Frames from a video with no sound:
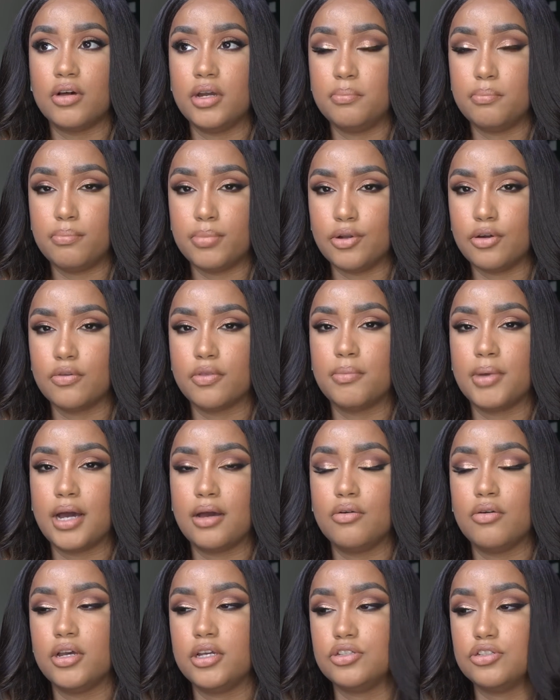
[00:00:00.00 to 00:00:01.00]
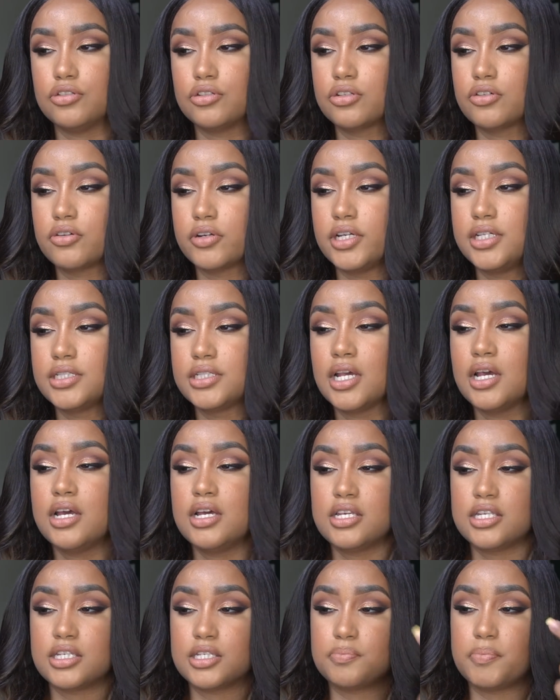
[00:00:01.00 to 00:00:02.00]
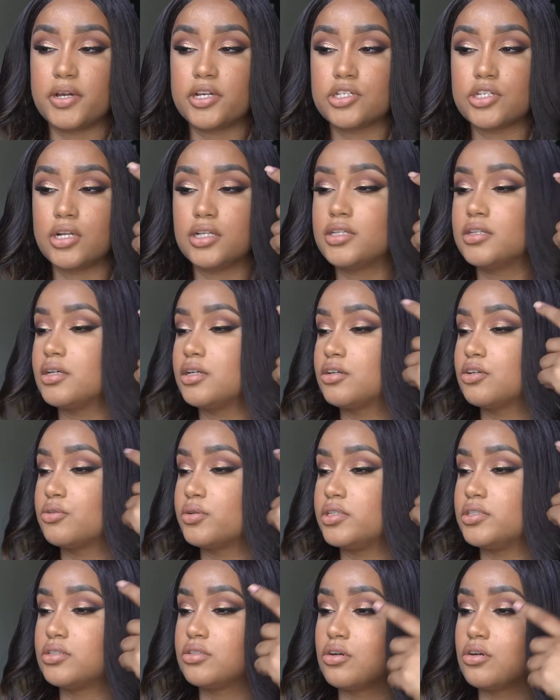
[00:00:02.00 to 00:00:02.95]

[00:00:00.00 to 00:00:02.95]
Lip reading: and blow them out in your crease, especially the crease